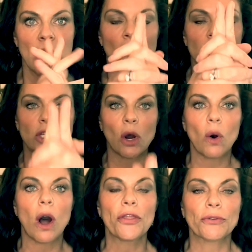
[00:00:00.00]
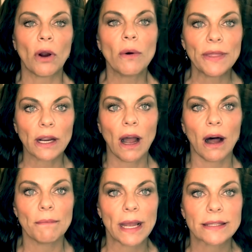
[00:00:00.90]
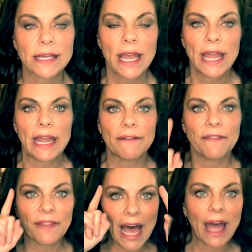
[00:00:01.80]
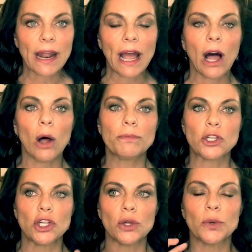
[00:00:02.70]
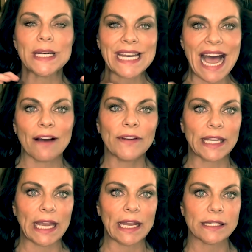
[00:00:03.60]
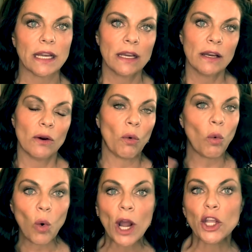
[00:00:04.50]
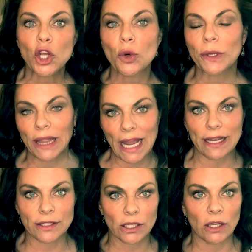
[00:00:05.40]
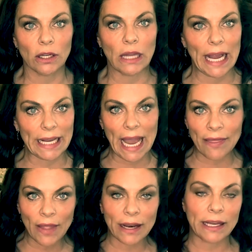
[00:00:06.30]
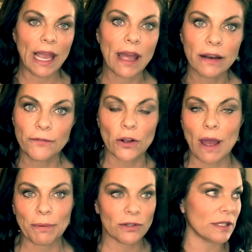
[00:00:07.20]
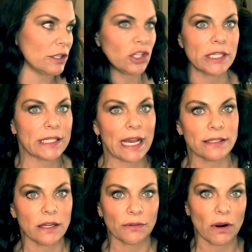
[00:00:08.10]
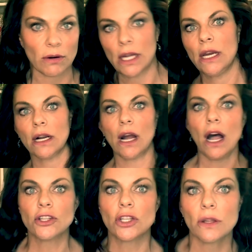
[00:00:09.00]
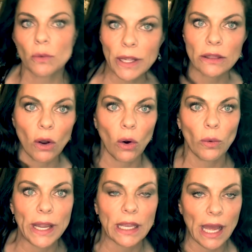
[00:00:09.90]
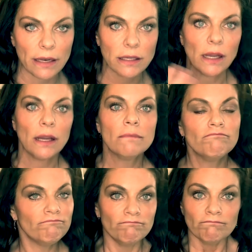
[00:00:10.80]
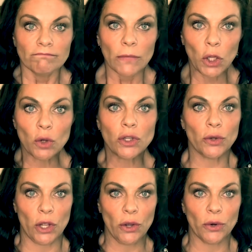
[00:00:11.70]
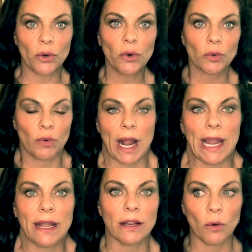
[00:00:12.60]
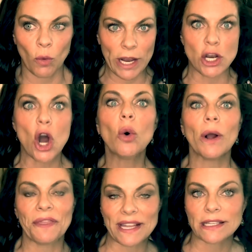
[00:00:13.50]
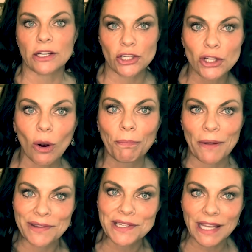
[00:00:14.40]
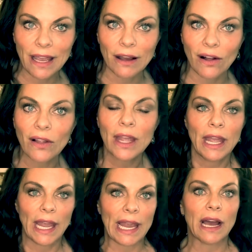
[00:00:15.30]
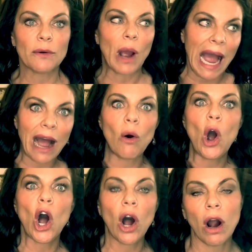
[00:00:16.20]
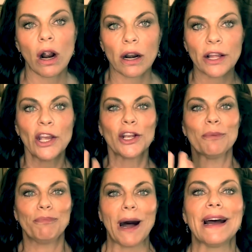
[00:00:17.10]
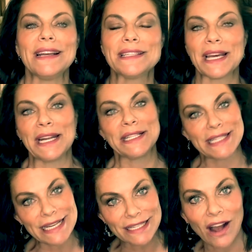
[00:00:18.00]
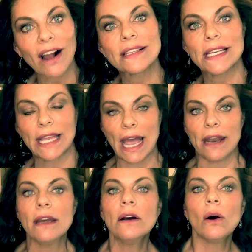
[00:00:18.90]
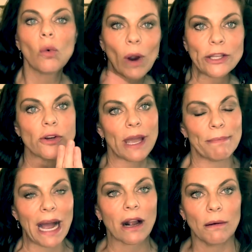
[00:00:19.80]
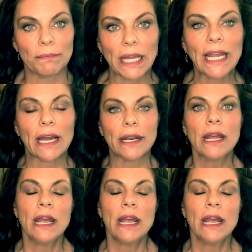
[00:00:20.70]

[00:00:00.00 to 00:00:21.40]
So throw in the comments if that helped you navigate what you would like it to look like. And then again, if you're that person that just decides to throw caution to the wind the whole weekend, you do you, right? We know what that's going to show up on the scale and how hard your body's going to detox again when you get back on plan.